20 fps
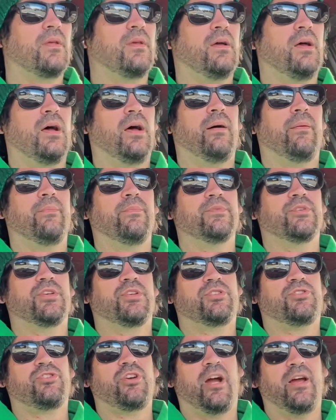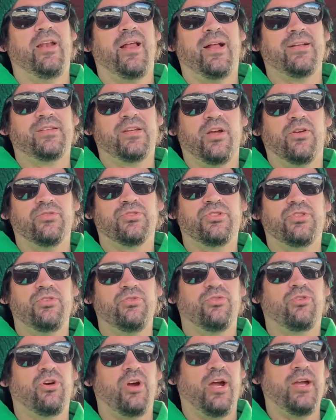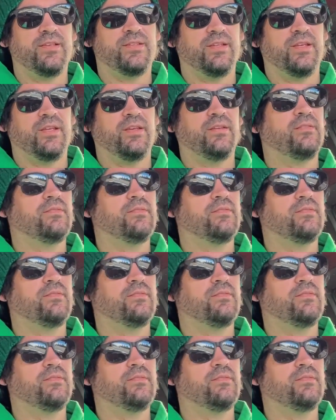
I'm just trying not to go too crazy.